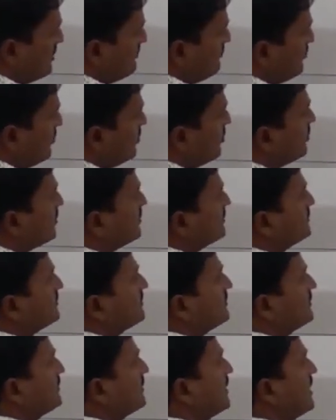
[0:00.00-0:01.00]

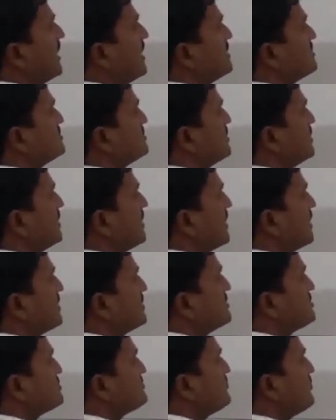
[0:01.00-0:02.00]
more tangent
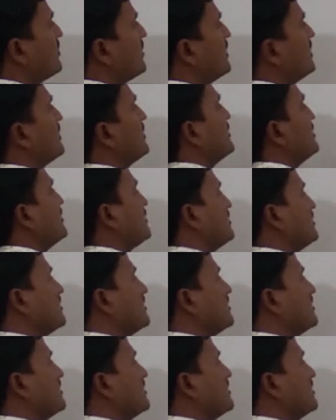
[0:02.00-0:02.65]
at this point,